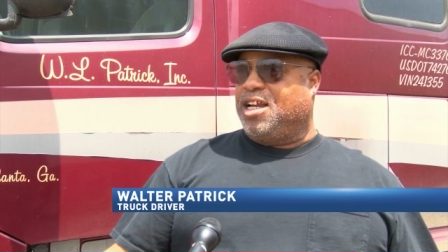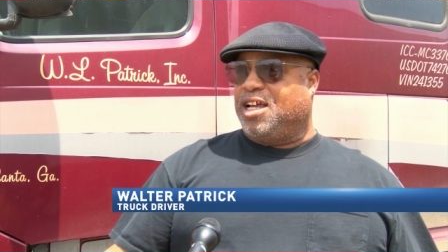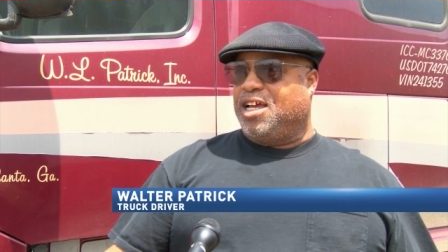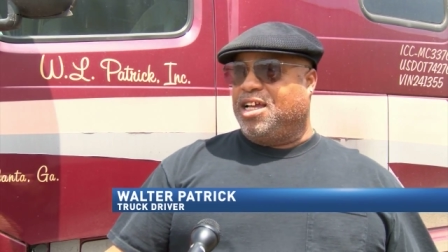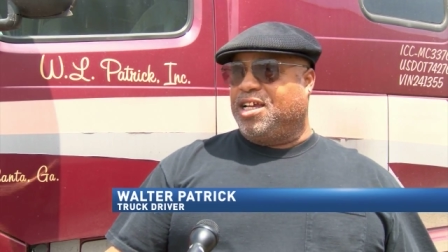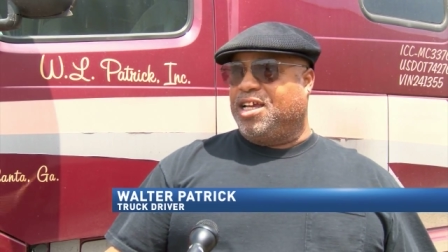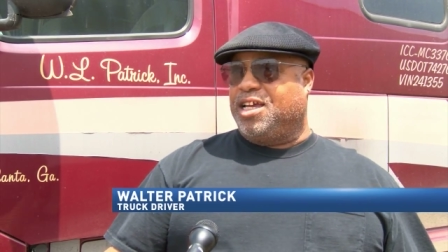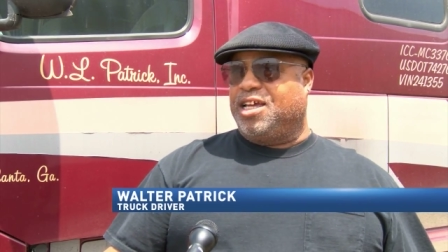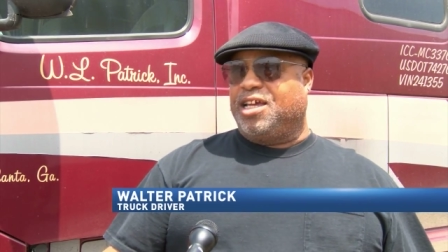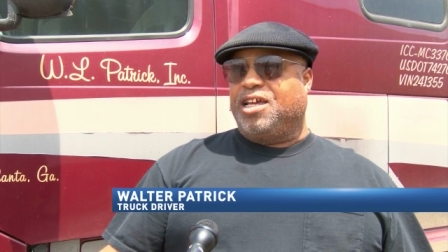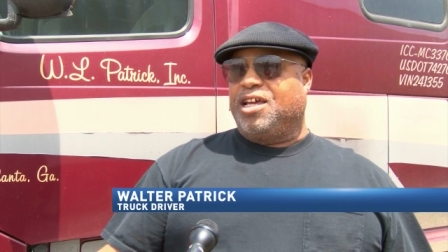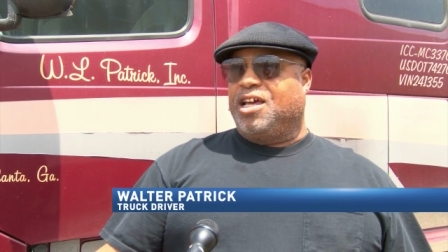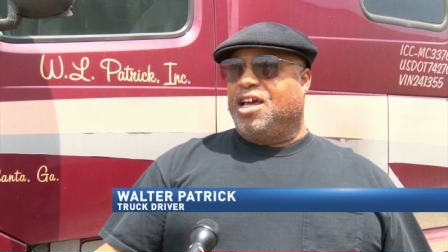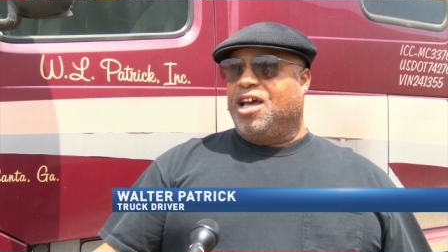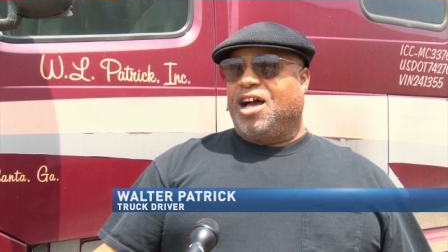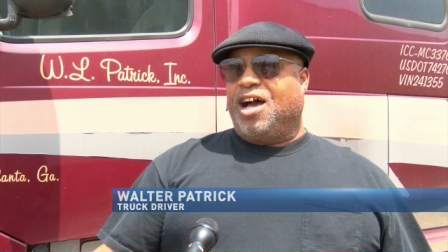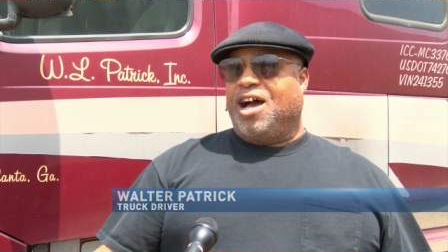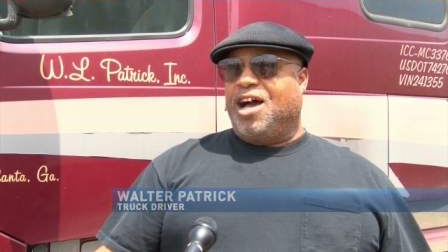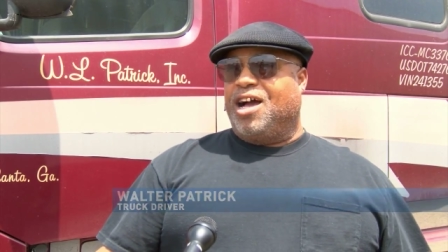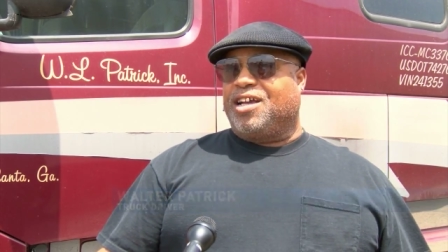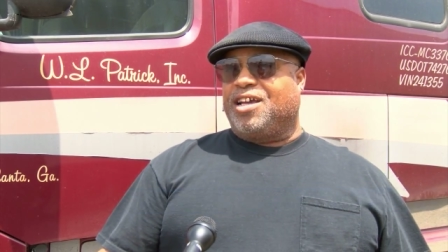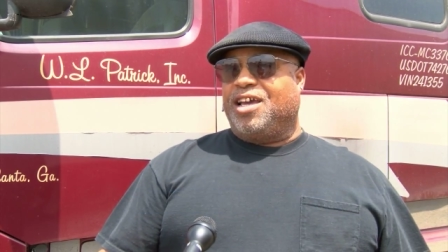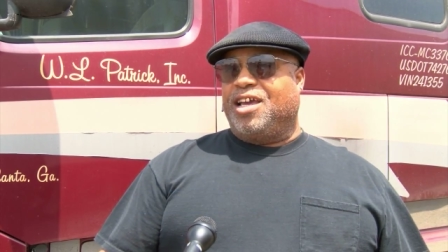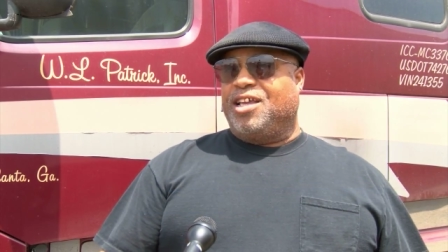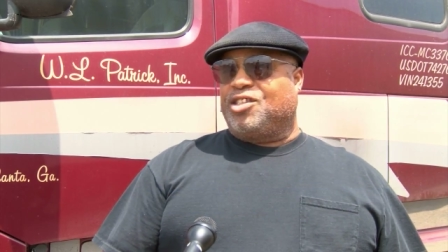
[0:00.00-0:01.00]
like that,
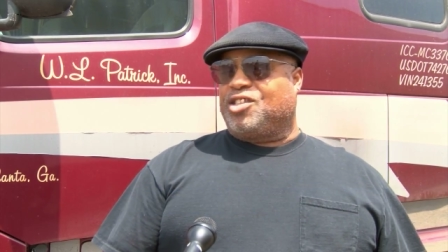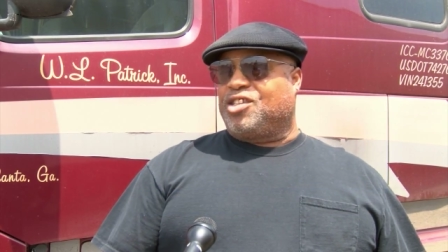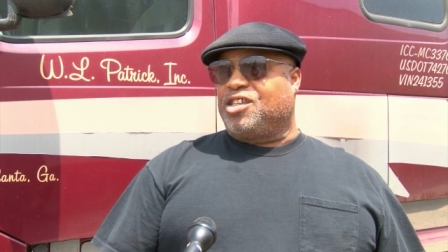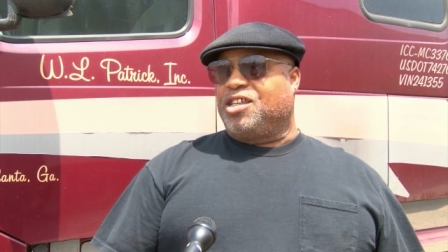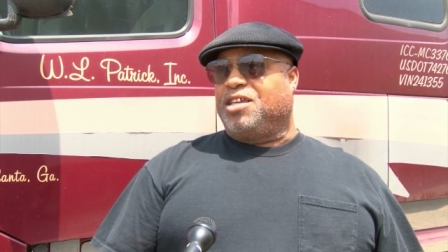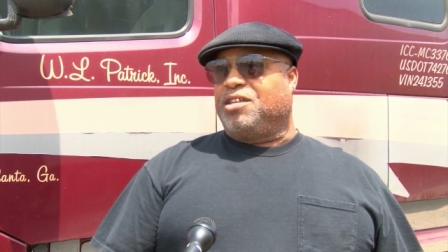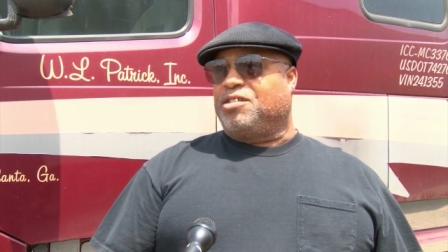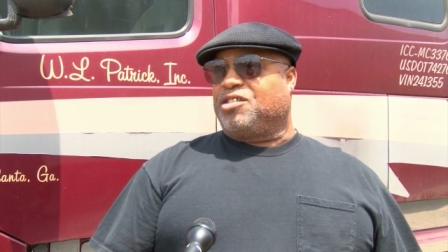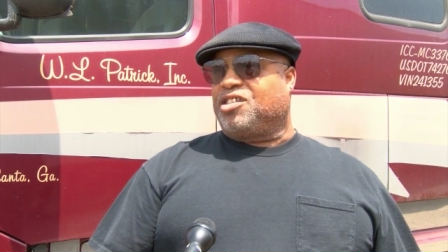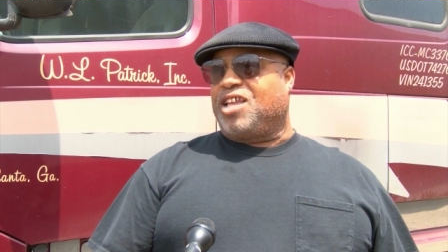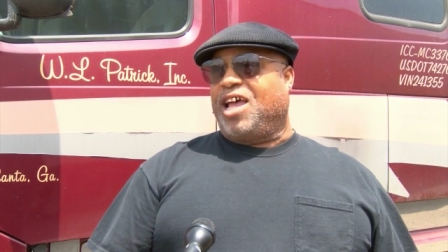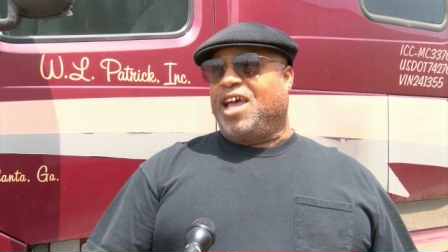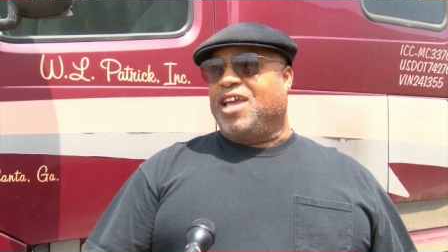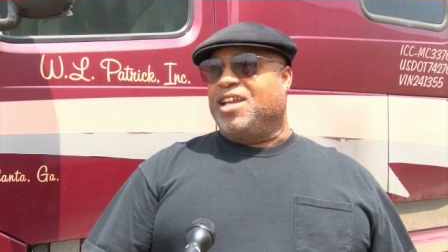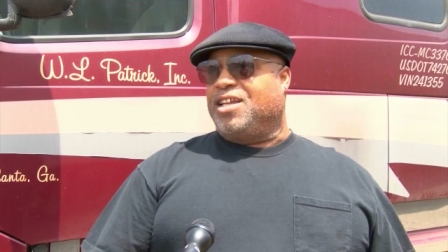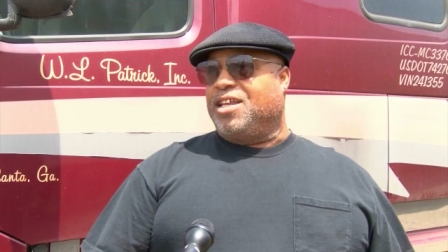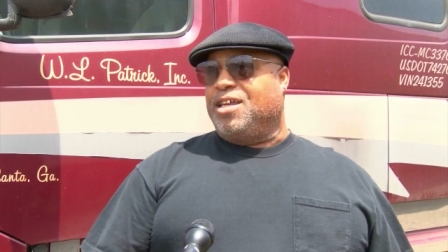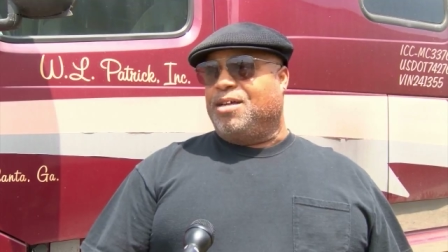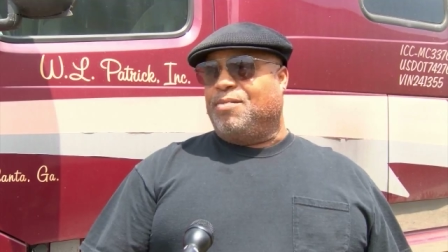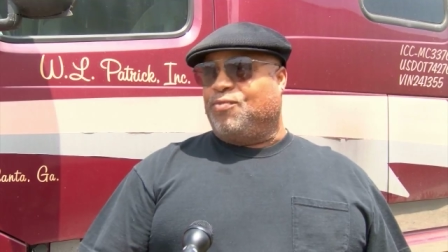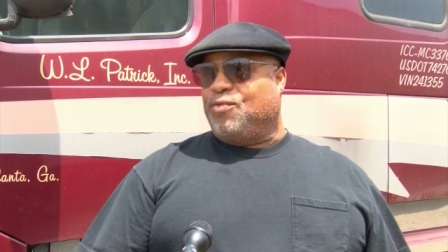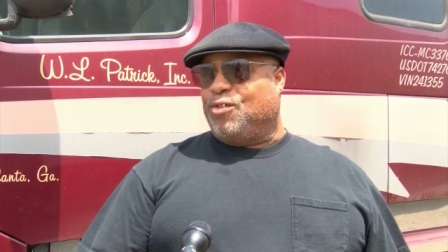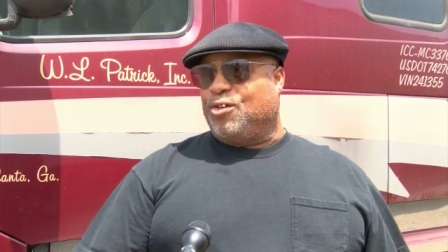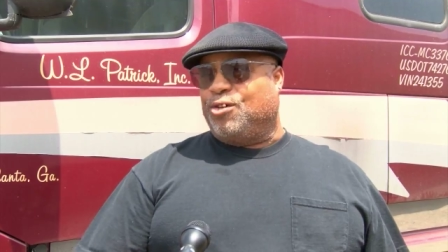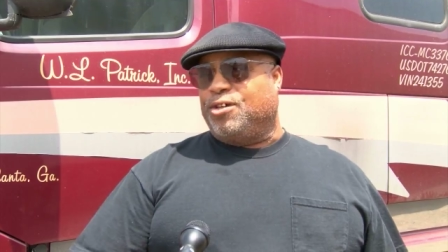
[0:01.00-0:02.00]
I can't see citing
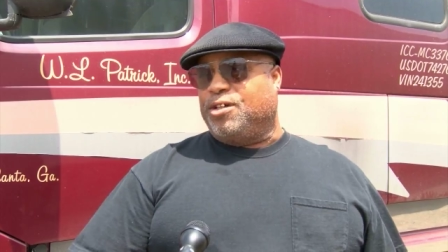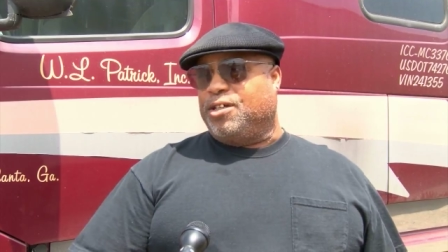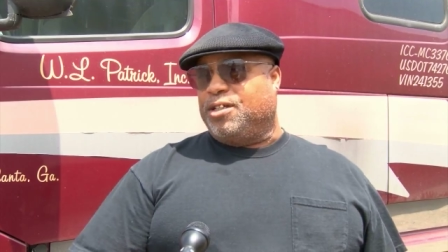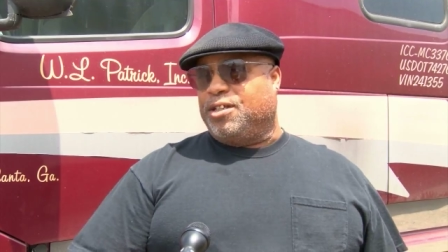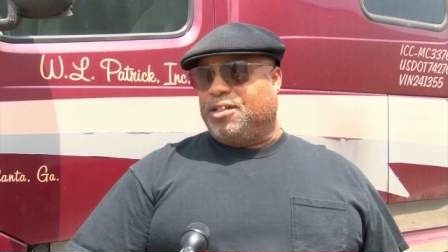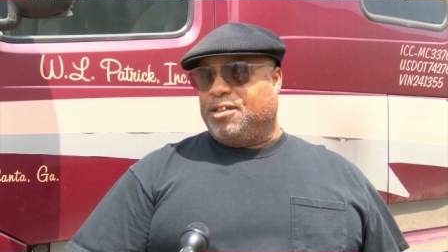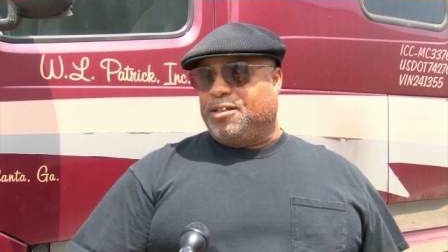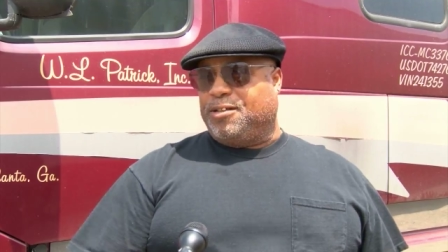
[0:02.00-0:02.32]
him for it.